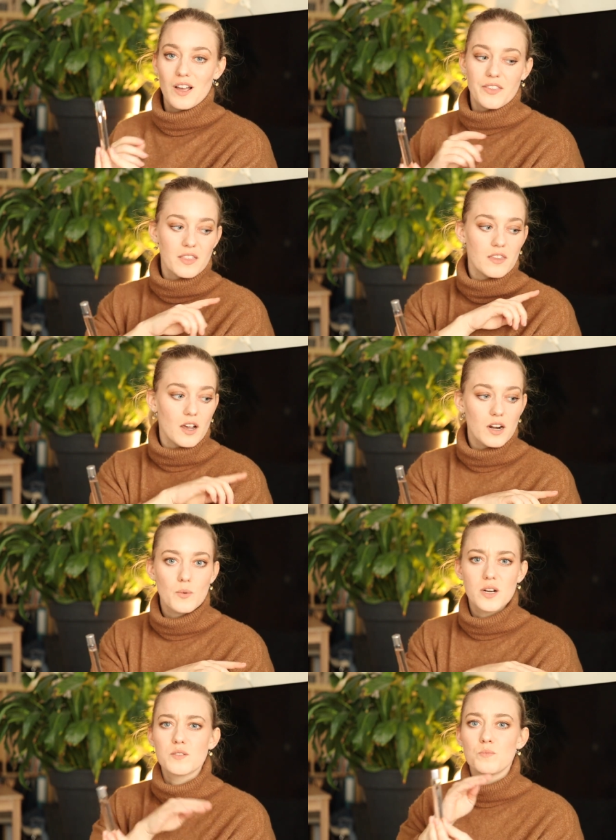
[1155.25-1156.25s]
I think the
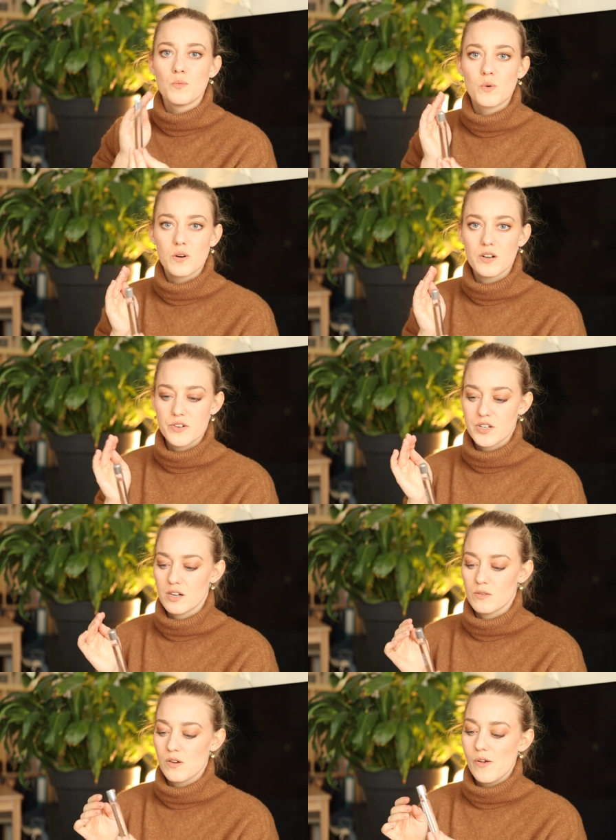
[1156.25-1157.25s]
other one is more
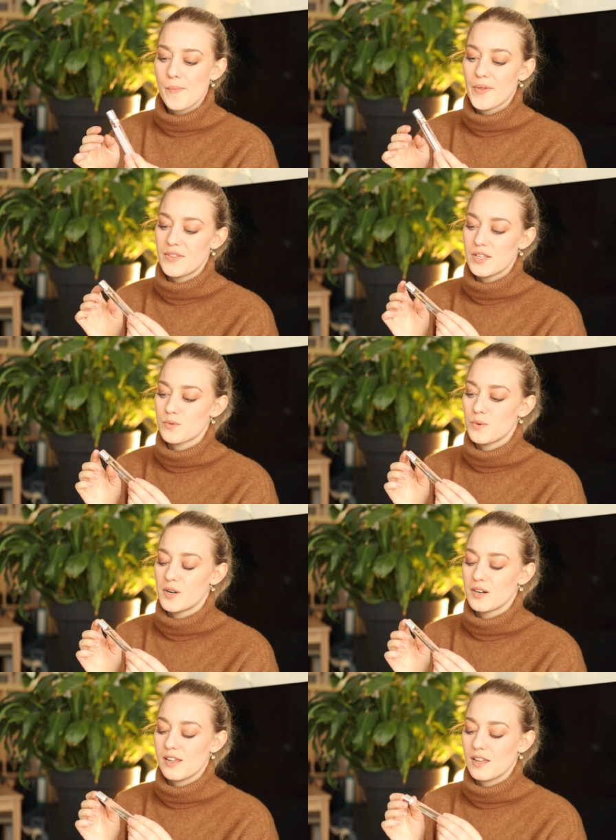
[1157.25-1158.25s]
general, but this
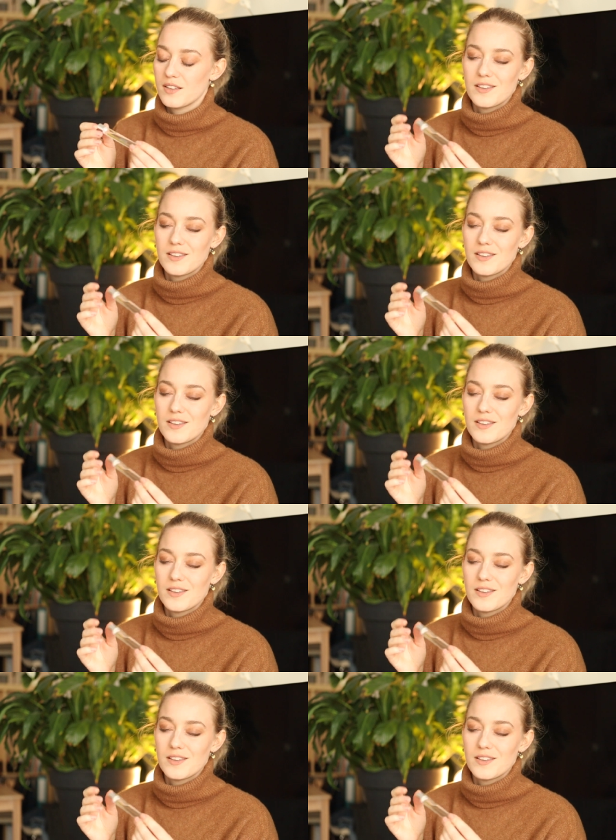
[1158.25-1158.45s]
one,